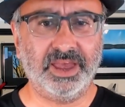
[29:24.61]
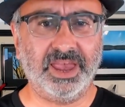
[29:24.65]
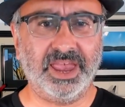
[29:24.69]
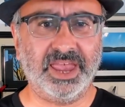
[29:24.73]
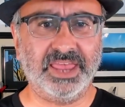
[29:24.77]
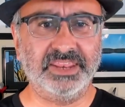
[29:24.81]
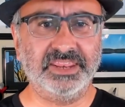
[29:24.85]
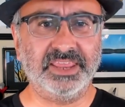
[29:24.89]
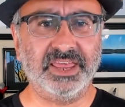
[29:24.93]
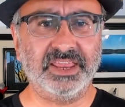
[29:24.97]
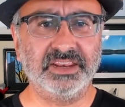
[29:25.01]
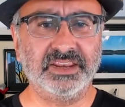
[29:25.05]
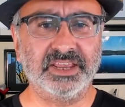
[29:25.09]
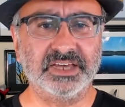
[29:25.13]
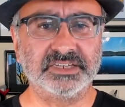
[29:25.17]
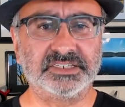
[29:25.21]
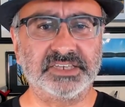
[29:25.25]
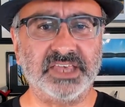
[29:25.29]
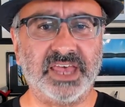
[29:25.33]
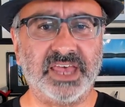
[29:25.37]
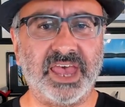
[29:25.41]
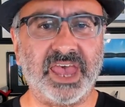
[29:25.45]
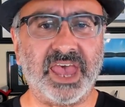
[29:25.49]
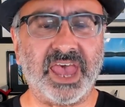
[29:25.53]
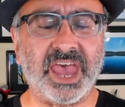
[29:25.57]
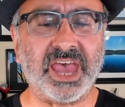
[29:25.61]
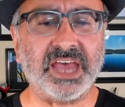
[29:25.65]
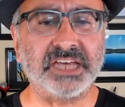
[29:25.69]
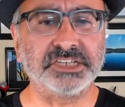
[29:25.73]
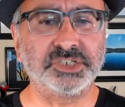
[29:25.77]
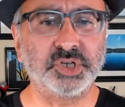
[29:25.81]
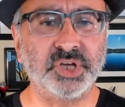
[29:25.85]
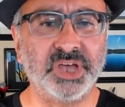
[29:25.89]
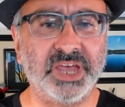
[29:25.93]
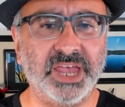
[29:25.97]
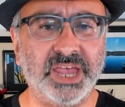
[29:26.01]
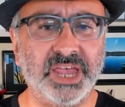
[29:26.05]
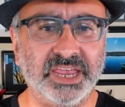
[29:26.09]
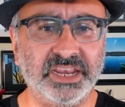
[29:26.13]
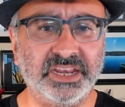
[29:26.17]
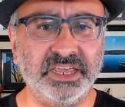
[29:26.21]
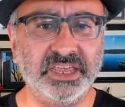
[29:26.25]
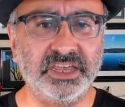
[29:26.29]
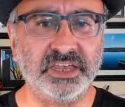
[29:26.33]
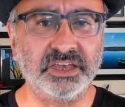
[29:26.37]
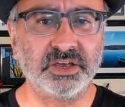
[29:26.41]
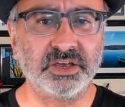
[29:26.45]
and then there's Azure AD